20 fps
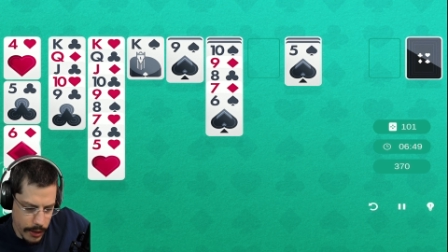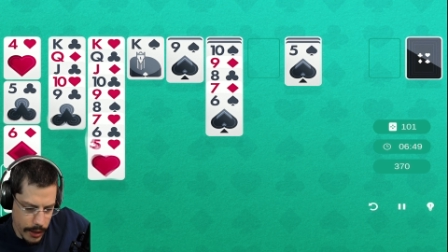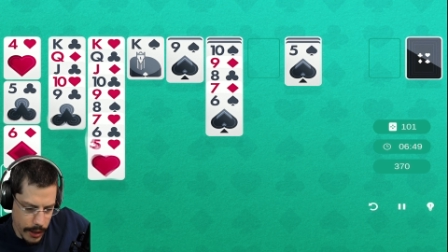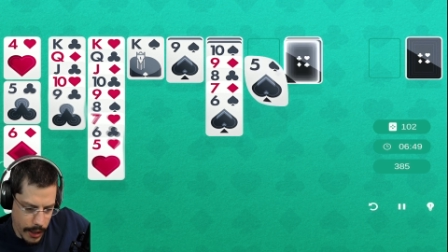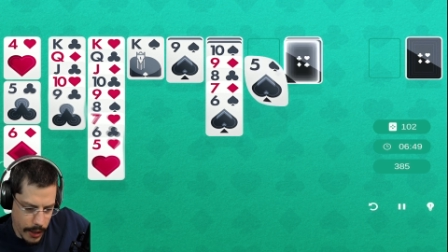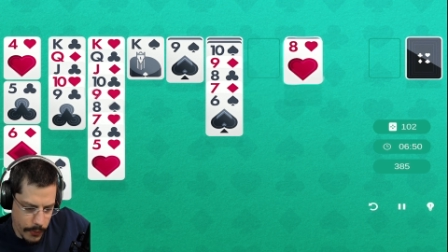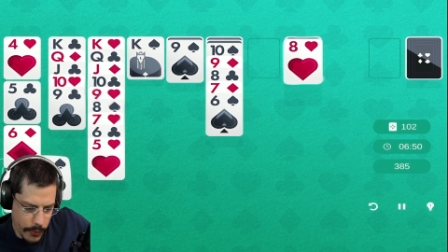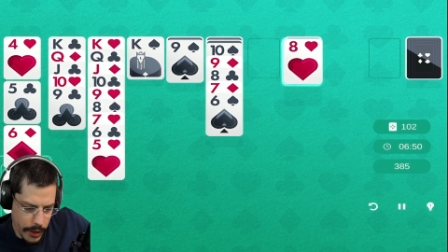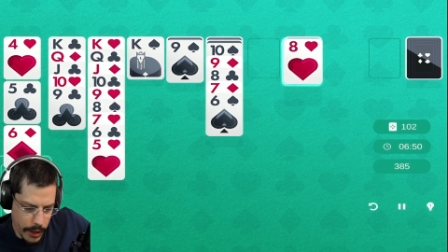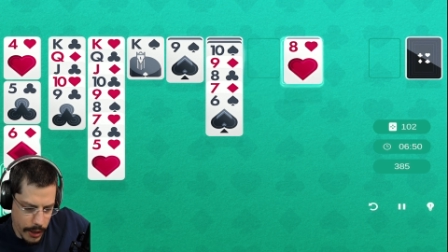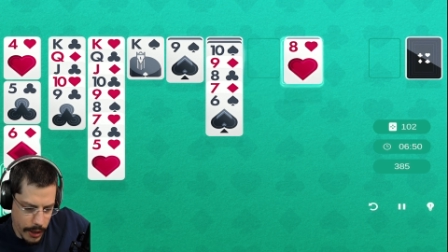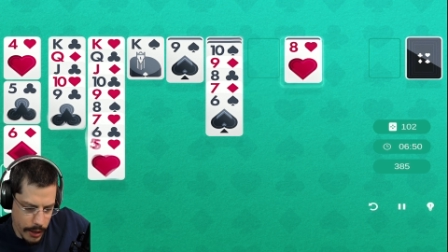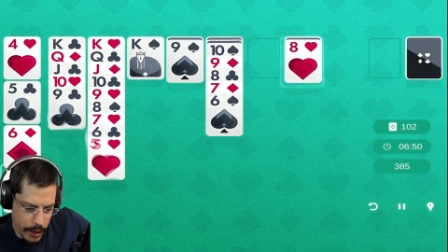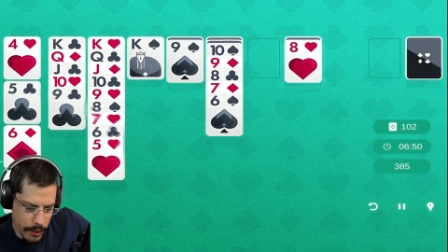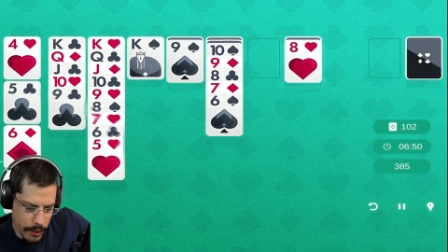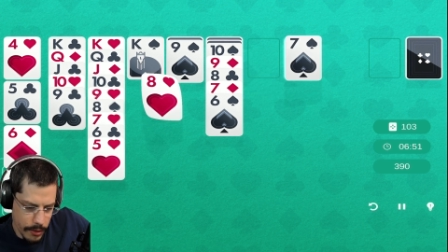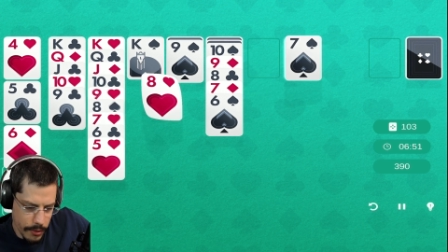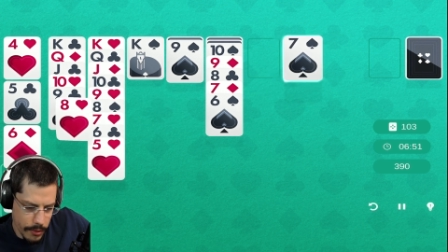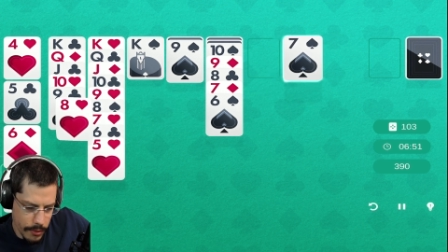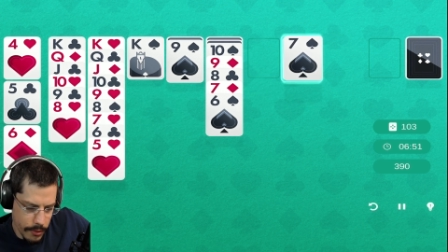Yeah, we can.
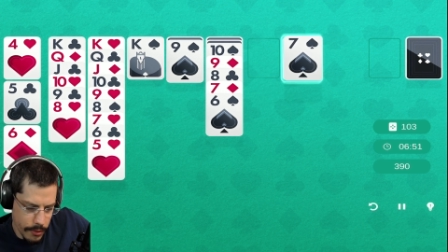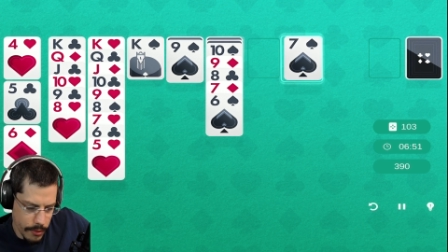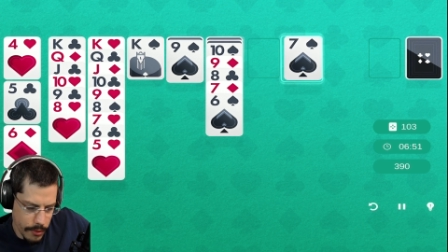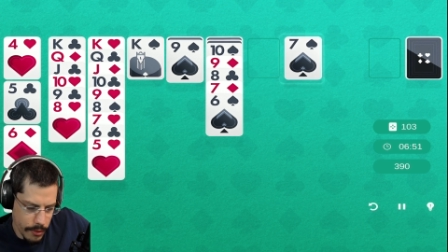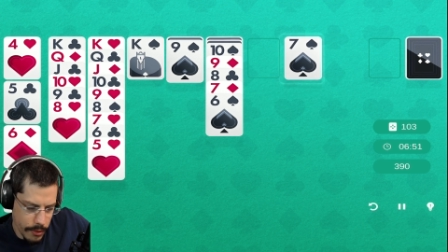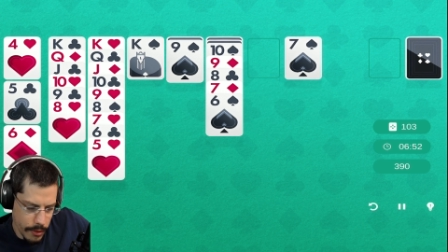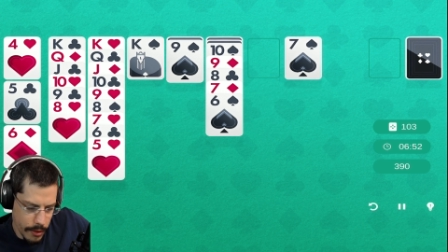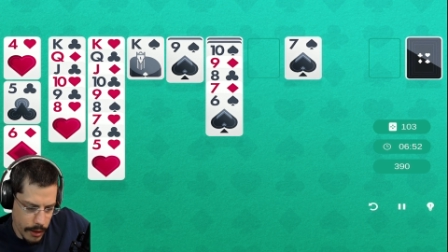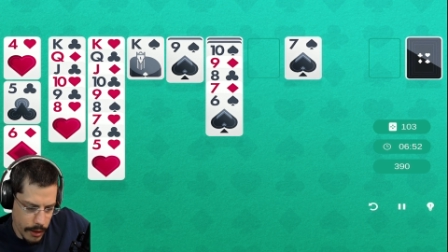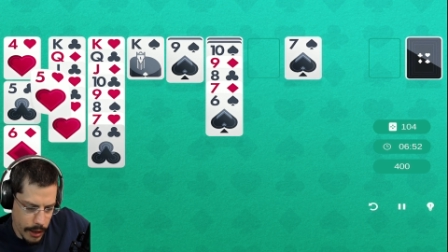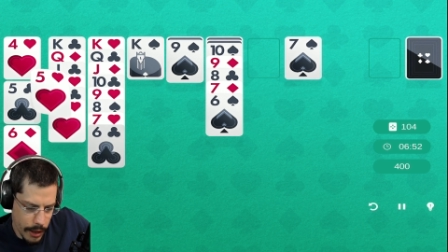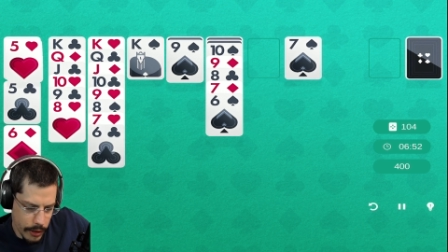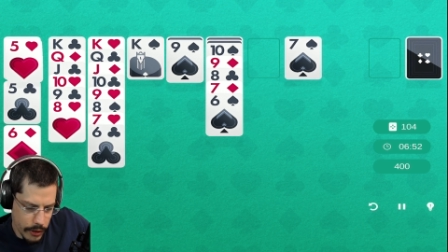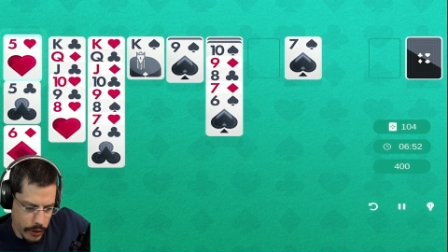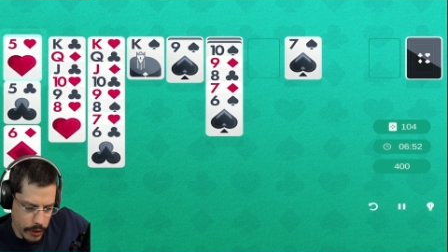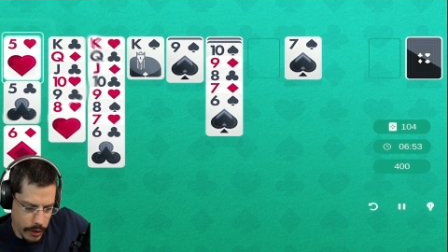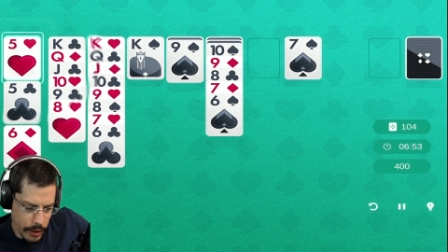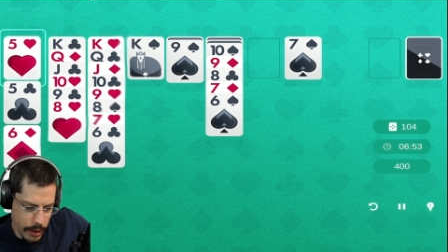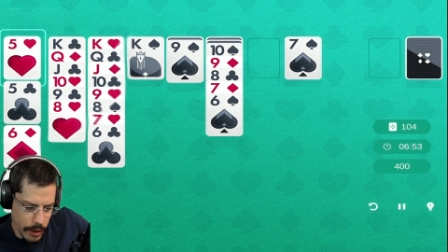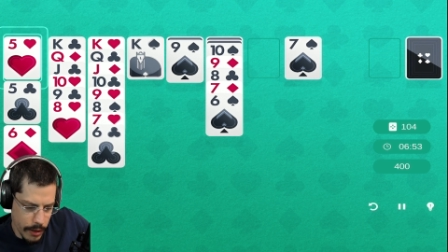
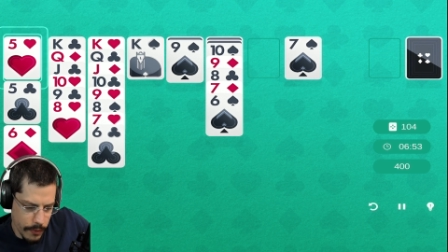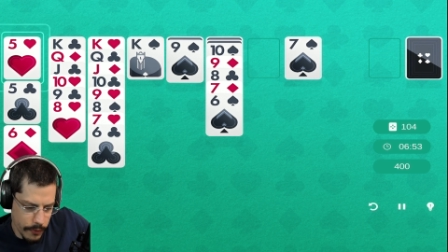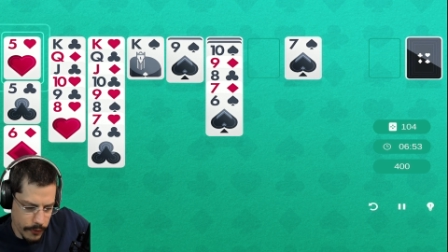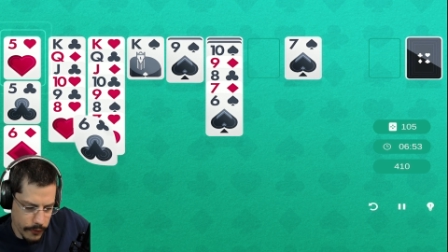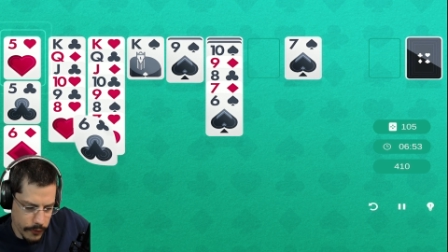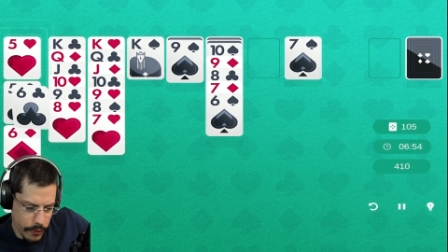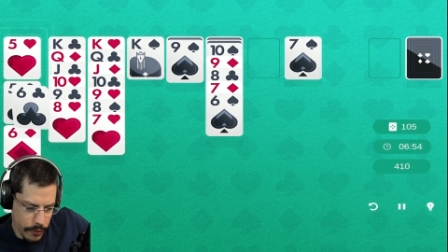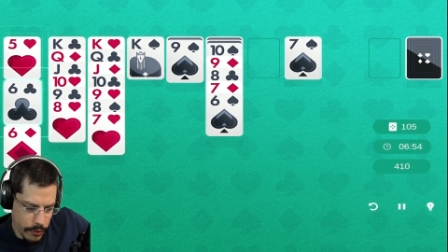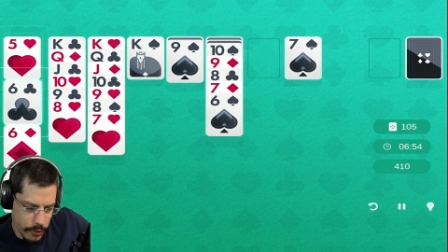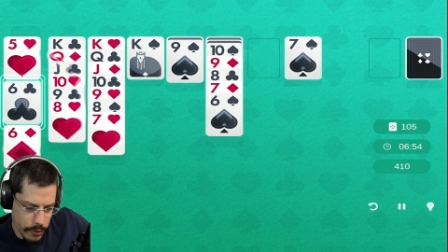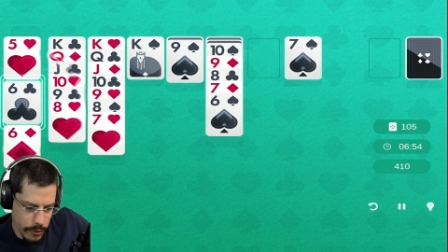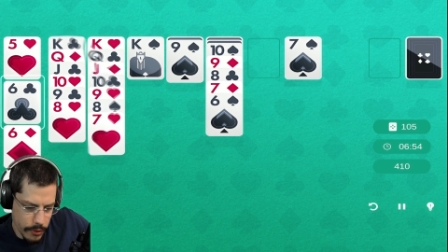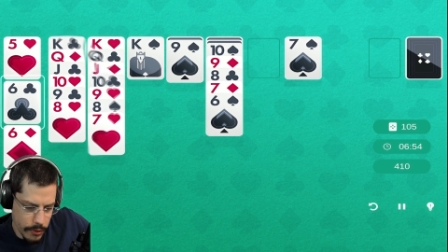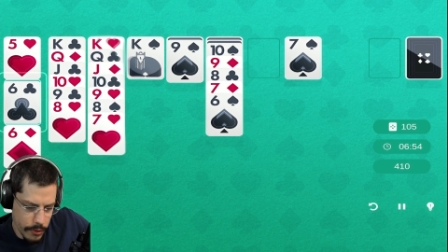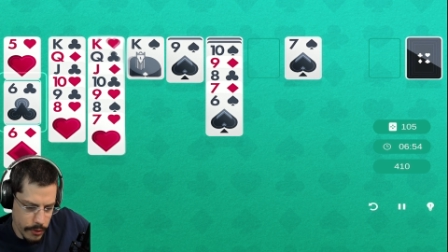Actually, that was good.